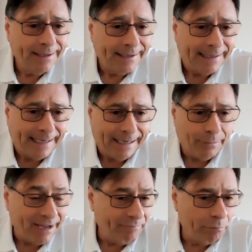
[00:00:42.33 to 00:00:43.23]

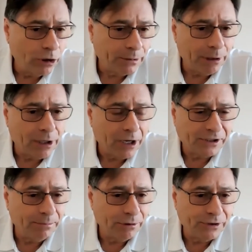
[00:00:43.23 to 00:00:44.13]
We have multiple
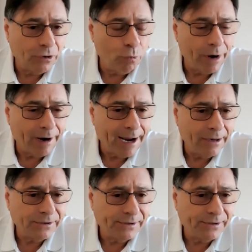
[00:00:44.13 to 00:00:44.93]
customers in a warehouse.